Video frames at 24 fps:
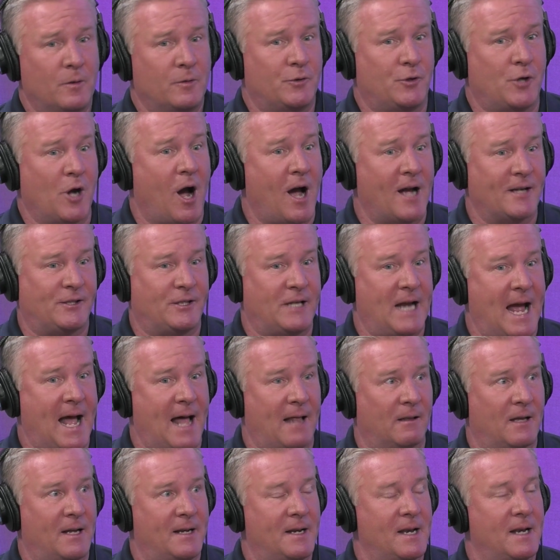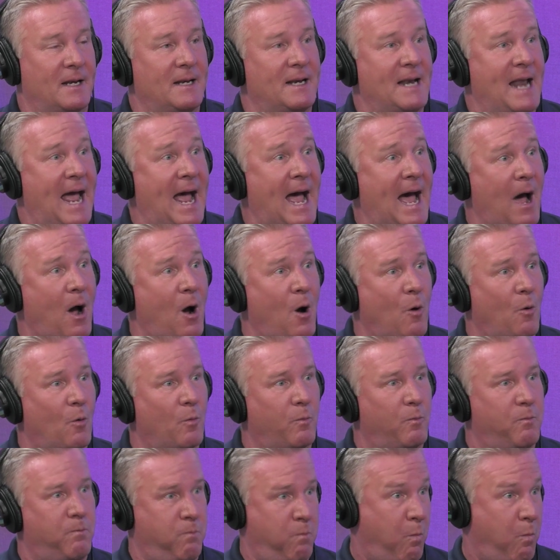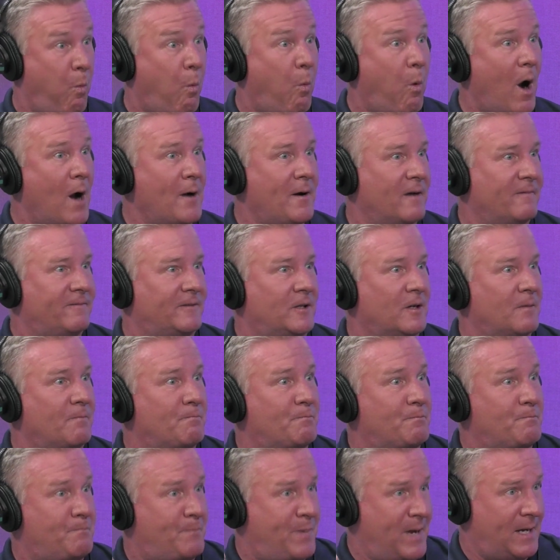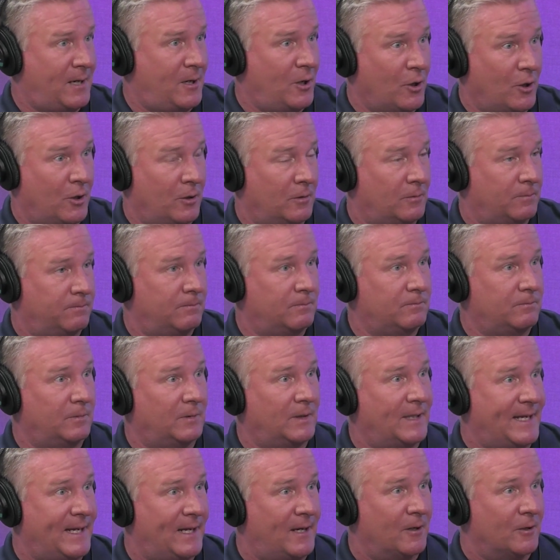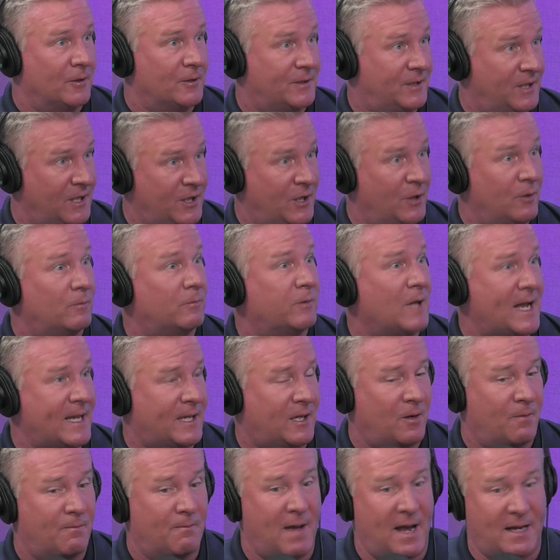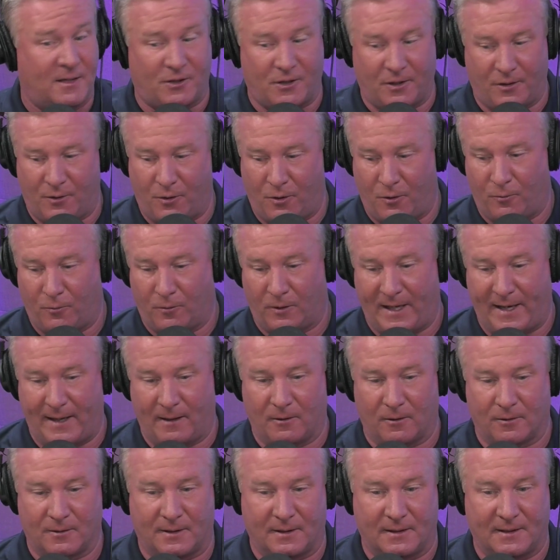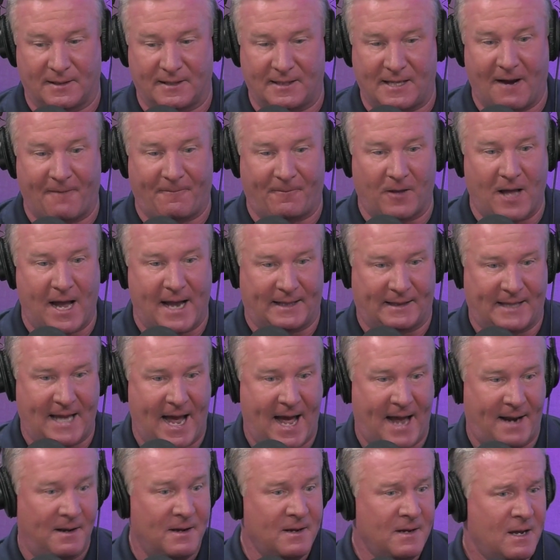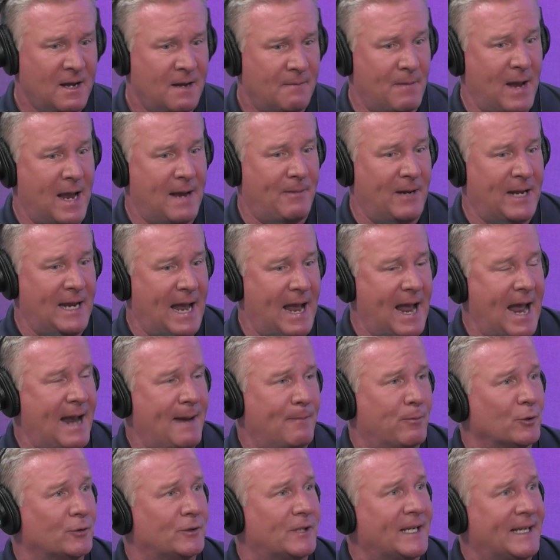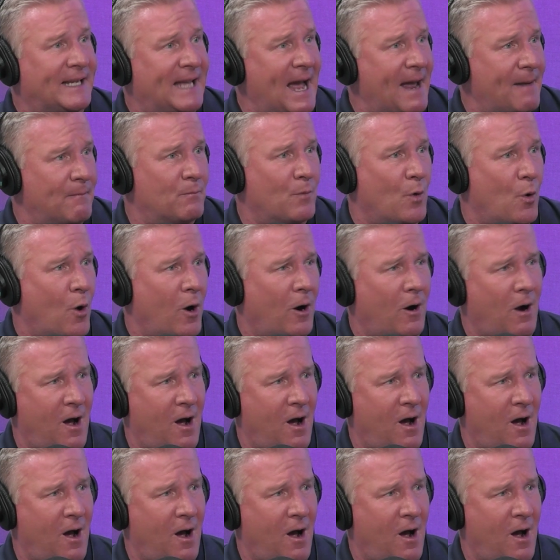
Josh Allen now one of the bigger leaders, and you, like you mentioned, new leaders and stuff like that, maybe able to get more.